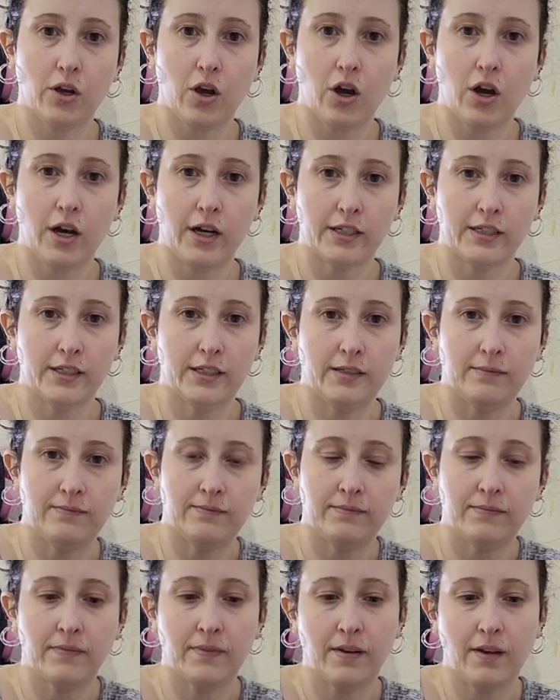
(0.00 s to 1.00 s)
cotton
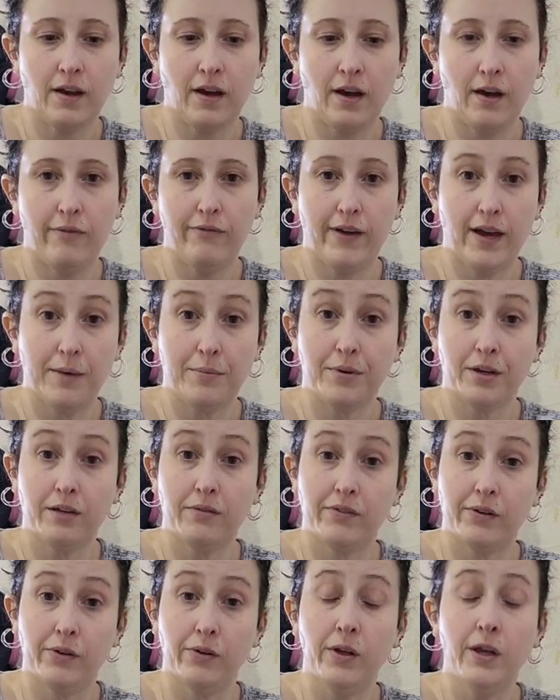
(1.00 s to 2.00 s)
fabric
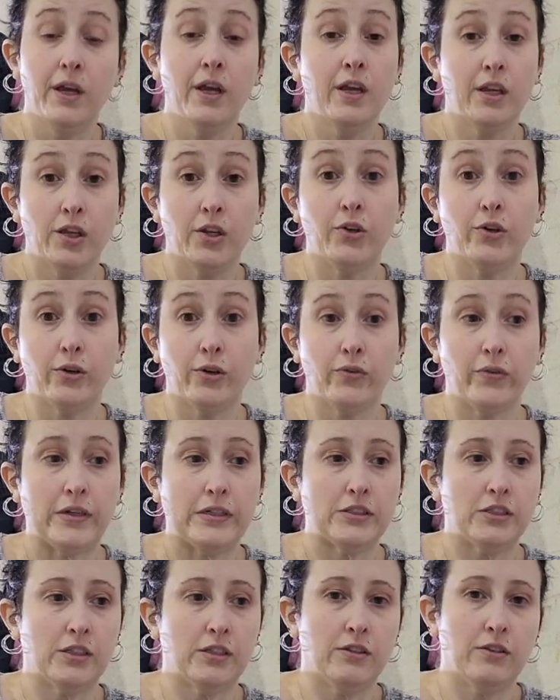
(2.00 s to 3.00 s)
feel, you
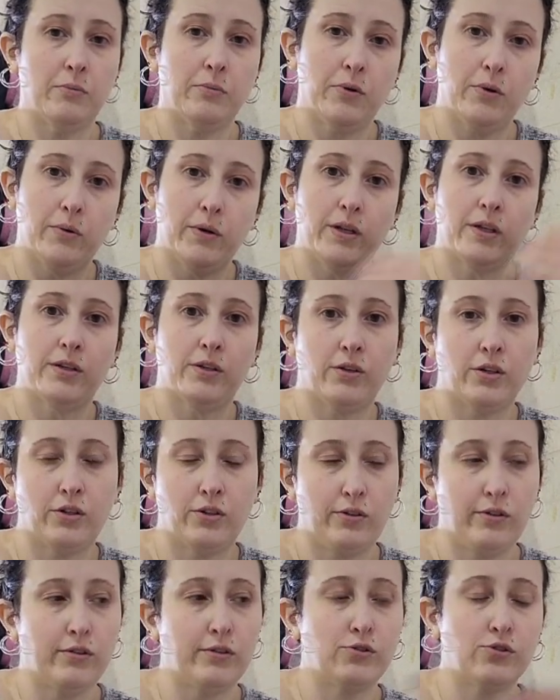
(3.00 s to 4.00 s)
reached into the boa and you can
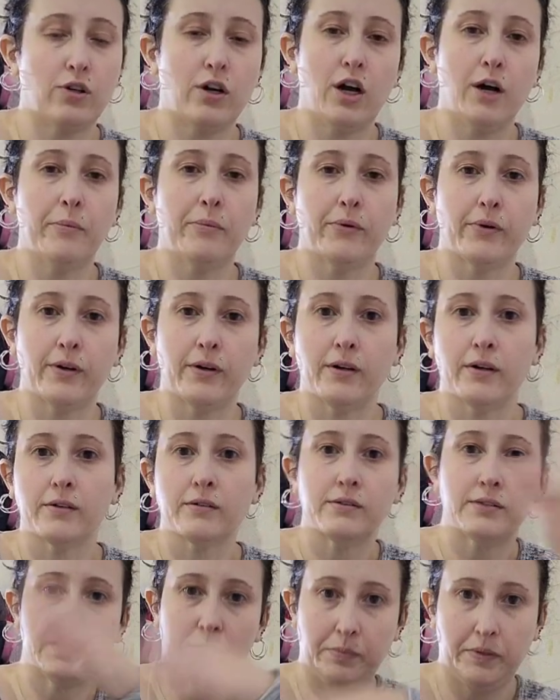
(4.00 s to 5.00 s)
do your drop or
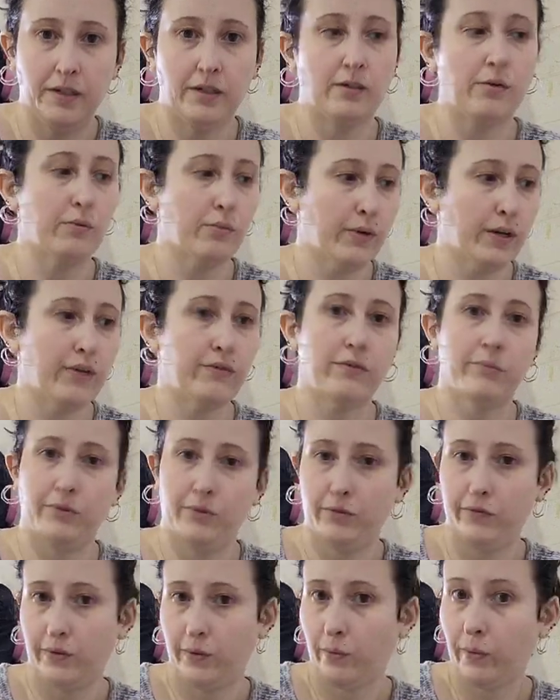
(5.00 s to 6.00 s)
spin or whatever
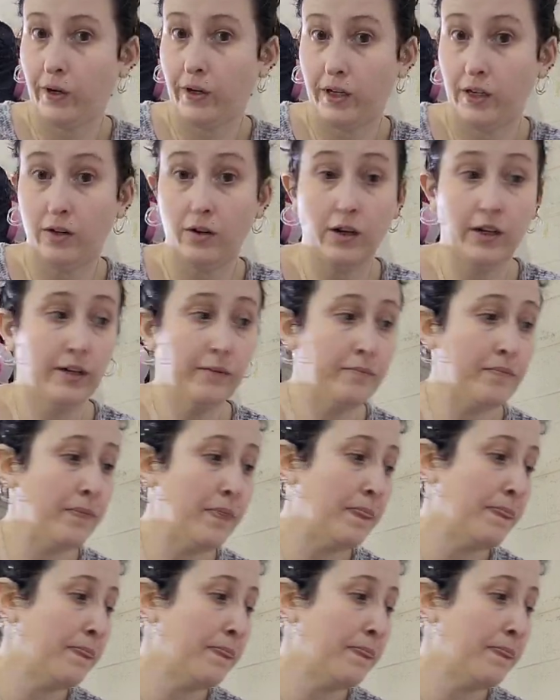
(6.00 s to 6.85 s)
move you're working on.